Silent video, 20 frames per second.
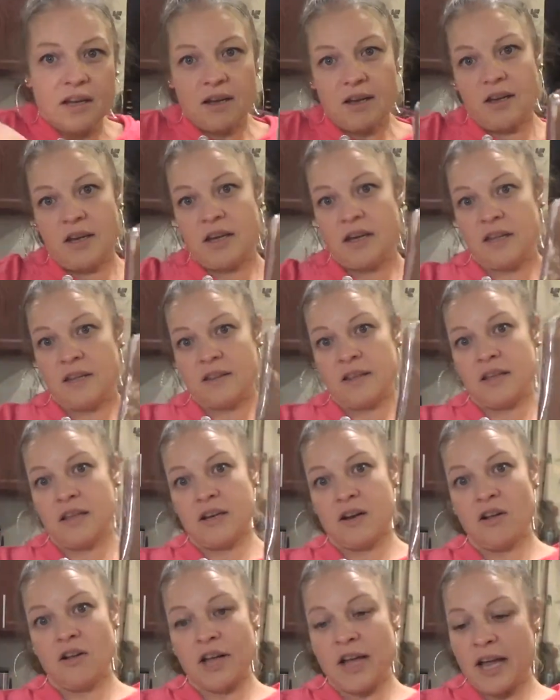And
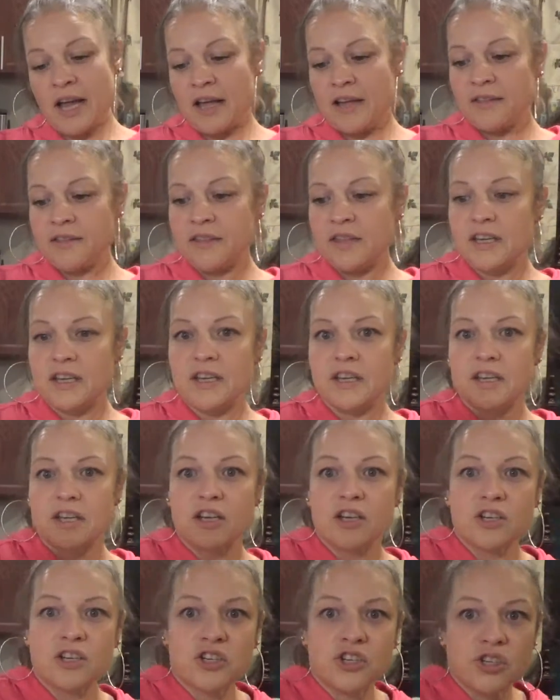then I'll add
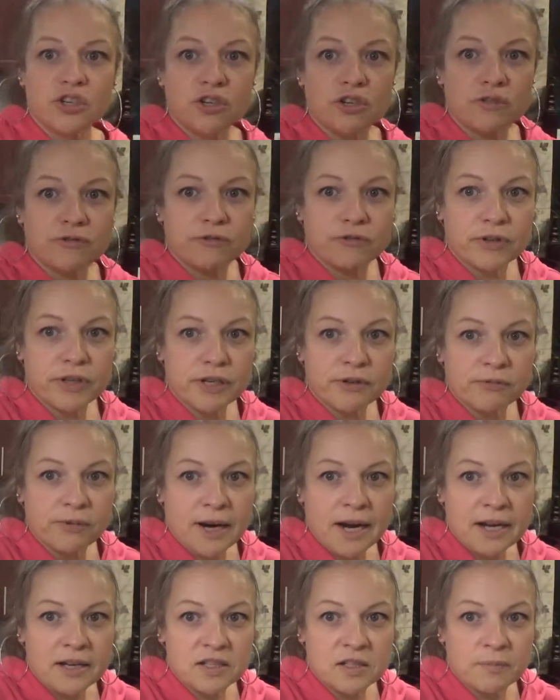the sugar-free
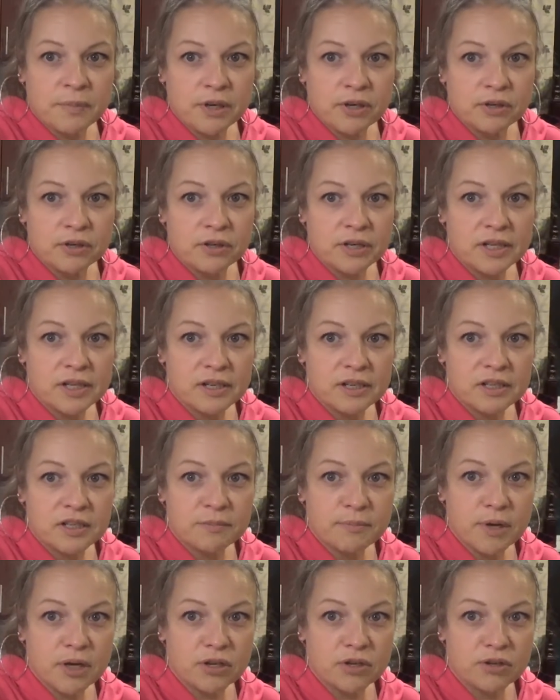raspberry
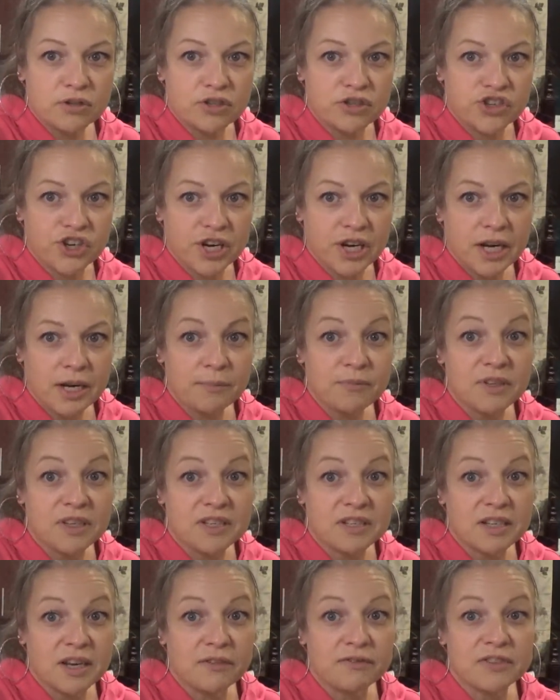Smucker's jam.
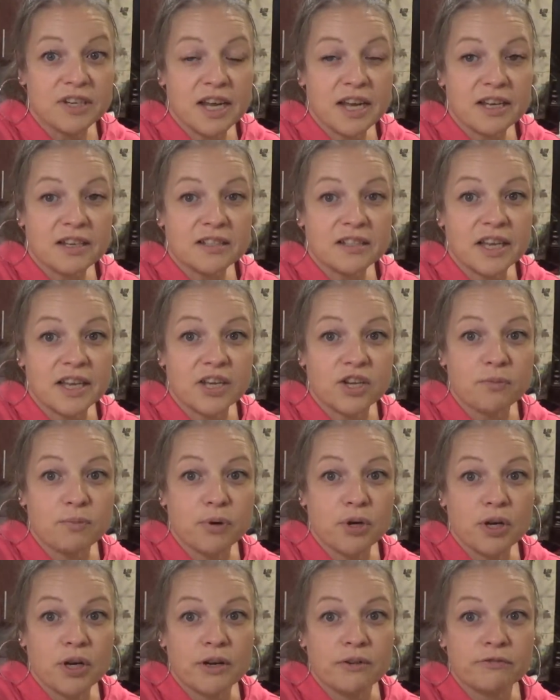This stuff tastes like you
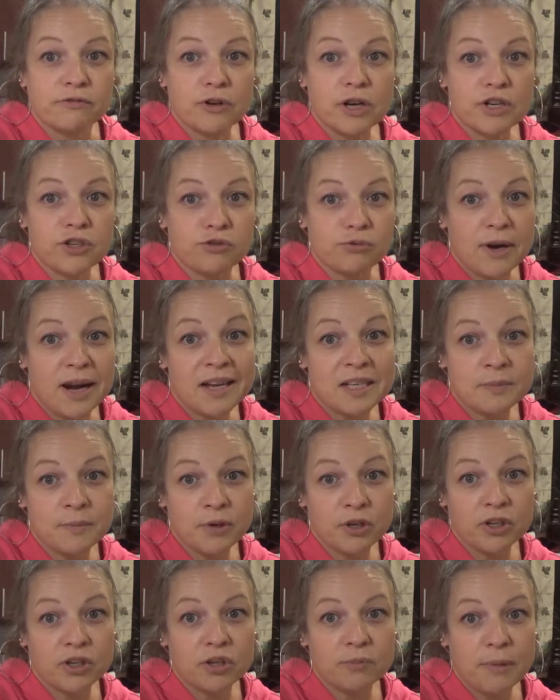put a fresh
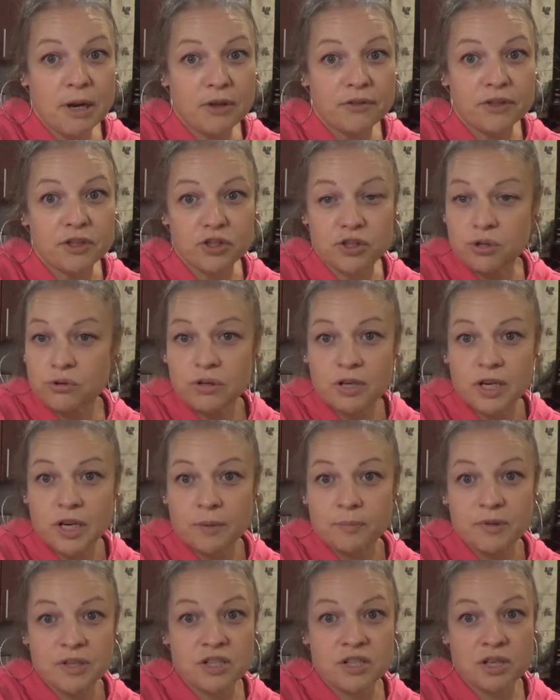raspberry in your mouth and chewed it
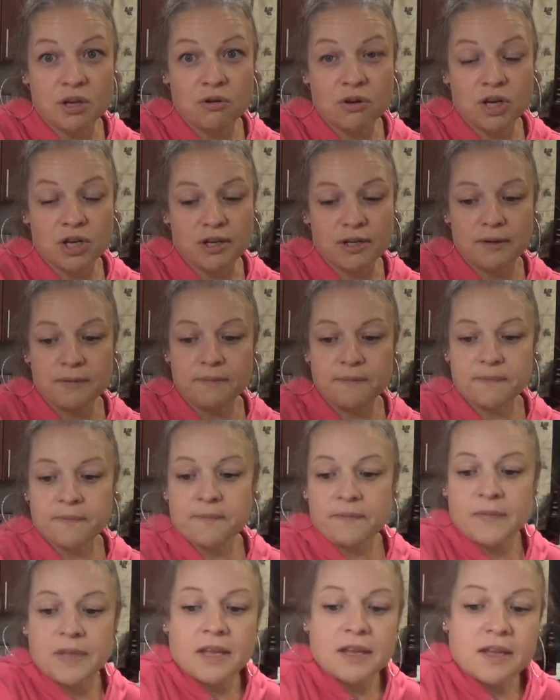up. It's so good.
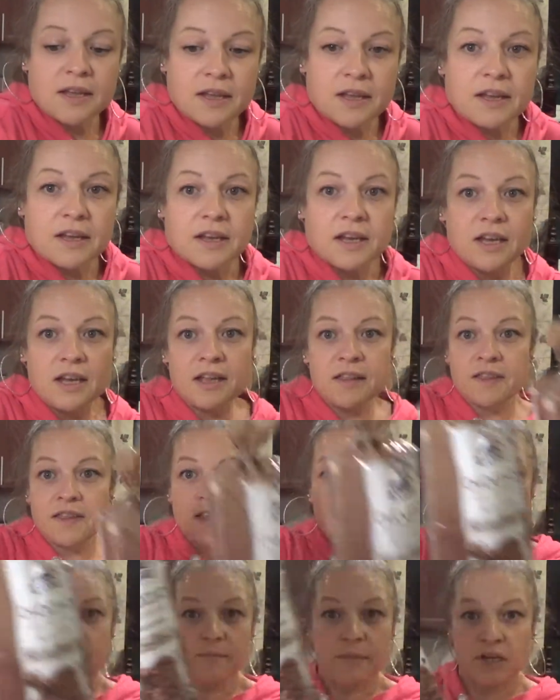And
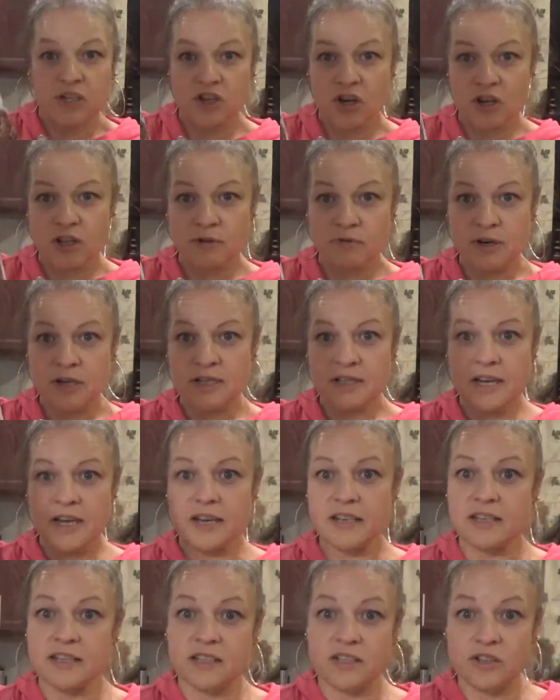then my chocolate rice
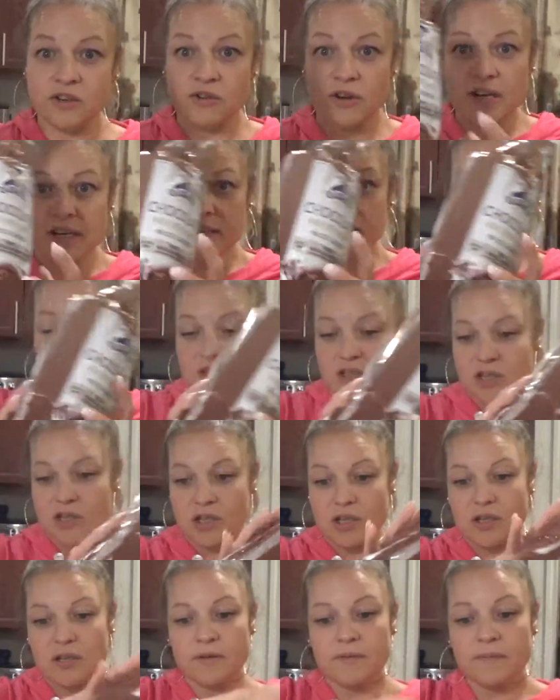cakes. It's a great dessert.